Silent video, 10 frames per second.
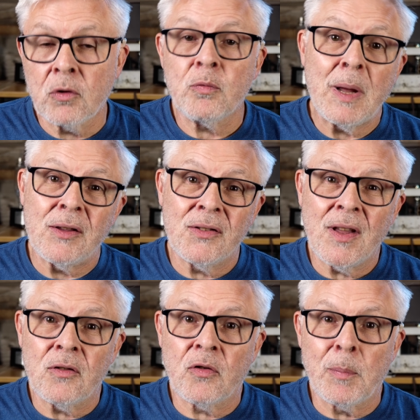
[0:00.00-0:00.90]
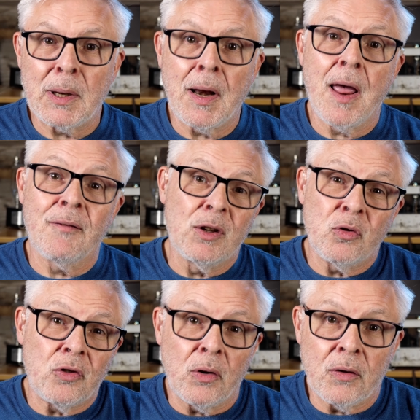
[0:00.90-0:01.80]
which makes sense from an
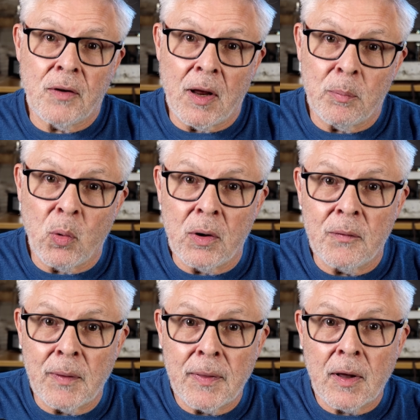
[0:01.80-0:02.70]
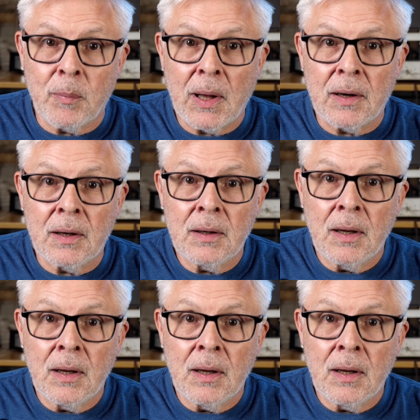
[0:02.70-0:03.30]
evolutionary standpoint if you think about it.